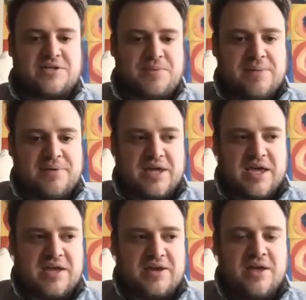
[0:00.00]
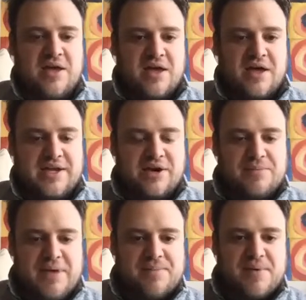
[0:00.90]
to be able to get a deal to
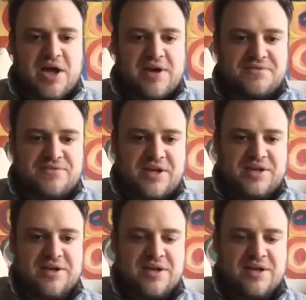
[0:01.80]
make money off of it.